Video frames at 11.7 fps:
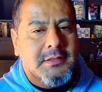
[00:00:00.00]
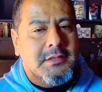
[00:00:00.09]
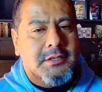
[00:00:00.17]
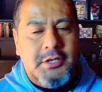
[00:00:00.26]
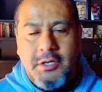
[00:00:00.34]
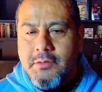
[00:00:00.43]

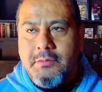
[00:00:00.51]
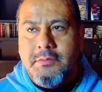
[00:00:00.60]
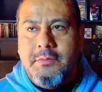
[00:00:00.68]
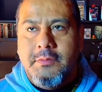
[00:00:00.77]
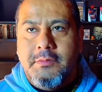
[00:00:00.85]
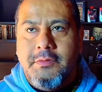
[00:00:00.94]
No.
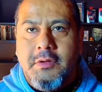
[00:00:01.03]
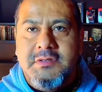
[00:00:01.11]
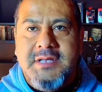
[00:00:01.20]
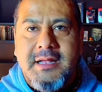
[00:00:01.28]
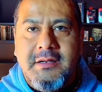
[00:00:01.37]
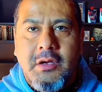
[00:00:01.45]
Those
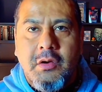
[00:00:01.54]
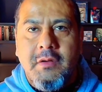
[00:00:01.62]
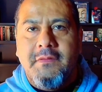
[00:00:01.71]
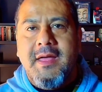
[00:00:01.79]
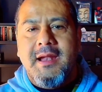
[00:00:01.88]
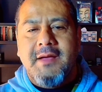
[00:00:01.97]
that know
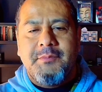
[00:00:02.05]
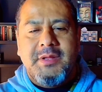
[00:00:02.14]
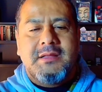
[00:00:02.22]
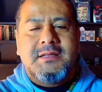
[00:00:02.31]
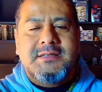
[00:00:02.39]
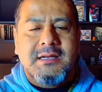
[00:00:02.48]
that have been
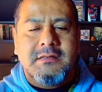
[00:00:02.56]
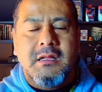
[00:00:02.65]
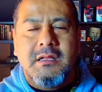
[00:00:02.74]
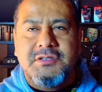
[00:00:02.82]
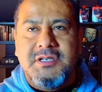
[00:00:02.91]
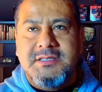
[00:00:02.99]
in the
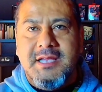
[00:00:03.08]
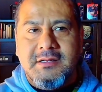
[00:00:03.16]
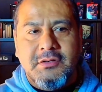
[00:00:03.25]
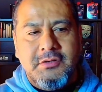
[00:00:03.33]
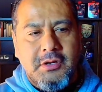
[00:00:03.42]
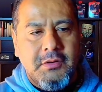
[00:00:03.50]
technology
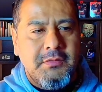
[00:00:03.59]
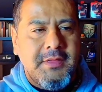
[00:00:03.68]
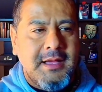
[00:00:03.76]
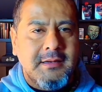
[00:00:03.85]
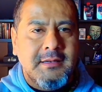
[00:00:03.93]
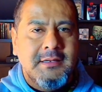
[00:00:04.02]
sector know
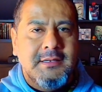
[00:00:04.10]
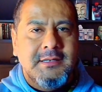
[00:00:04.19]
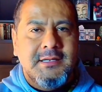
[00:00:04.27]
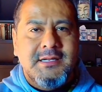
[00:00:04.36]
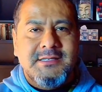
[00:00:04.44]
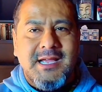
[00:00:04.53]
that
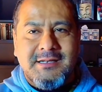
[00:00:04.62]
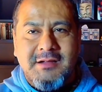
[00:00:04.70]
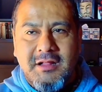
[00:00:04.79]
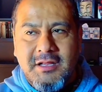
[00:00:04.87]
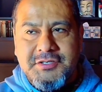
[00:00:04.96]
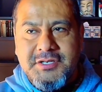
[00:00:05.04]

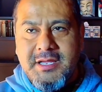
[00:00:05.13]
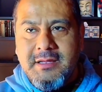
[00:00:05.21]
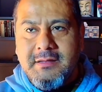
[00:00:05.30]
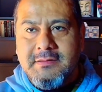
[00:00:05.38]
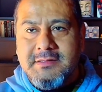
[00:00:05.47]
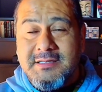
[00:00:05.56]

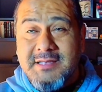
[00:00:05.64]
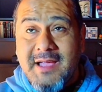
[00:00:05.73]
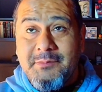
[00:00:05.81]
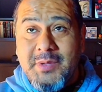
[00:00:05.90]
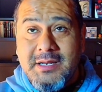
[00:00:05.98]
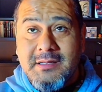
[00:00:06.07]
technology, since
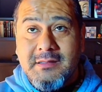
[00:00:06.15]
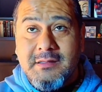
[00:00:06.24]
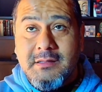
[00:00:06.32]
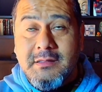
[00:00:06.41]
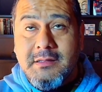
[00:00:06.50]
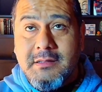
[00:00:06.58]
I've been
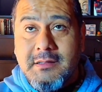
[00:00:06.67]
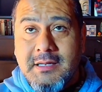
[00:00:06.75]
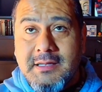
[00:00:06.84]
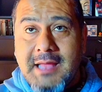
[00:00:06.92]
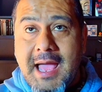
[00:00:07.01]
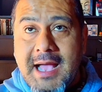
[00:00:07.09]

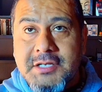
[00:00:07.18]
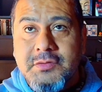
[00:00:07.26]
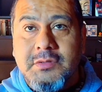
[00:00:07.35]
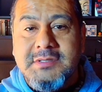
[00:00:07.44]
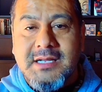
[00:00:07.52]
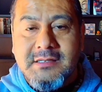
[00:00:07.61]
in the
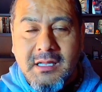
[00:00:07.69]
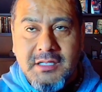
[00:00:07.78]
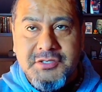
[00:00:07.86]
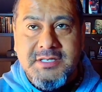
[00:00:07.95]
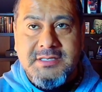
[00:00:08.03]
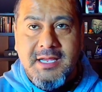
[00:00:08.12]
actual
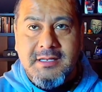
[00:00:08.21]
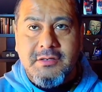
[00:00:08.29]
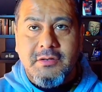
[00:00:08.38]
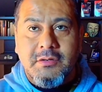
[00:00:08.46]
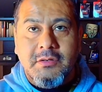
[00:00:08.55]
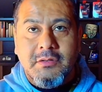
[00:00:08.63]
technology
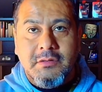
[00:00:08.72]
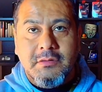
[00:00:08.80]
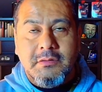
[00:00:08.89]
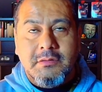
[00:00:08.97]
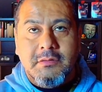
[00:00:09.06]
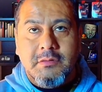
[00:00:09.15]
sector
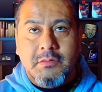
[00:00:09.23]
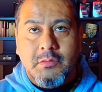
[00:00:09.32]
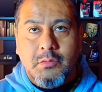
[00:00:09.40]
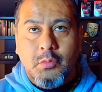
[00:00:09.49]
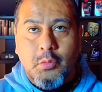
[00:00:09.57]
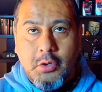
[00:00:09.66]

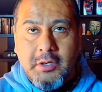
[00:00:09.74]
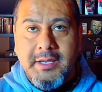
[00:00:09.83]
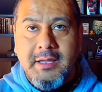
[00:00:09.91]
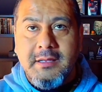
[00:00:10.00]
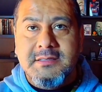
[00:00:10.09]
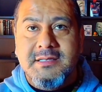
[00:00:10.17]

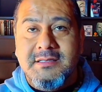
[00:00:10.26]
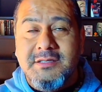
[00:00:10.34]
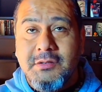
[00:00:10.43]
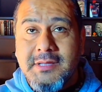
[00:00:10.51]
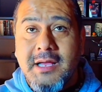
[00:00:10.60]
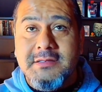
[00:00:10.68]
working since
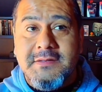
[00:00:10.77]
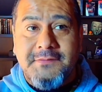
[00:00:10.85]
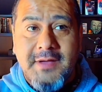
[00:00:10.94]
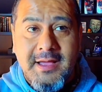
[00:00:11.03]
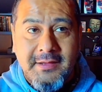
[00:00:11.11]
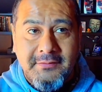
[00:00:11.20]

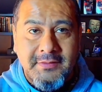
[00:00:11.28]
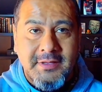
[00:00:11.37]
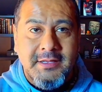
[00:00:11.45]
2005,